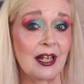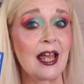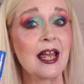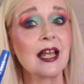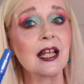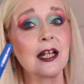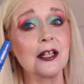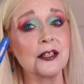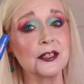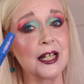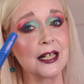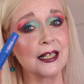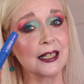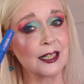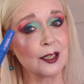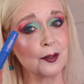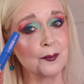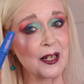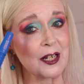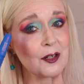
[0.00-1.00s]
echoed that
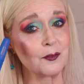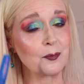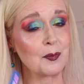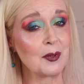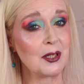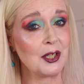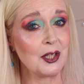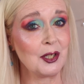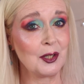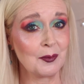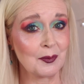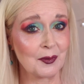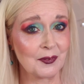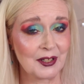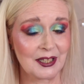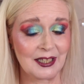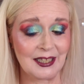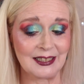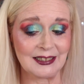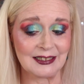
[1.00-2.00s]
little bit of blue on the
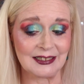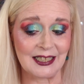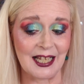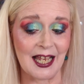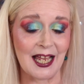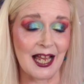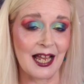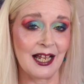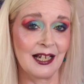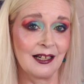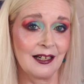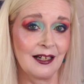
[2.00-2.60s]
lids there.